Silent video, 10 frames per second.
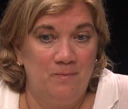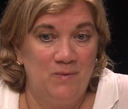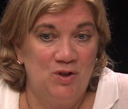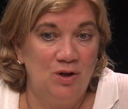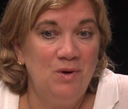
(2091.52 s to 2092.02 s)

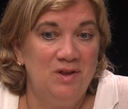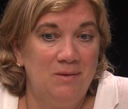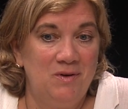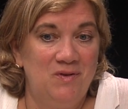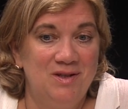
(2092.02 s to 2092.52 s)
showing
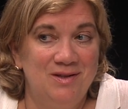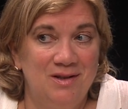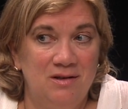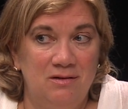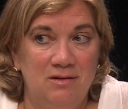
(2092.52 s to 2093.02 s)
them that this is
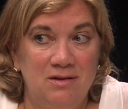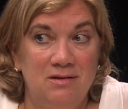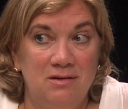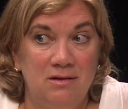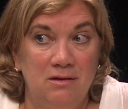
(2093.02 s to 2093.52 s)
a
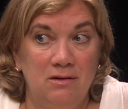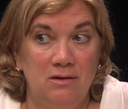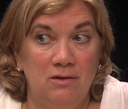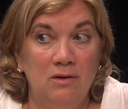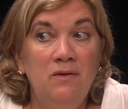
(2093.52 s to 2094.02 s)

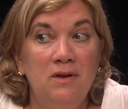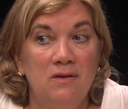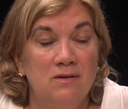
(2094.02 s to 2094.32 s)
good thing.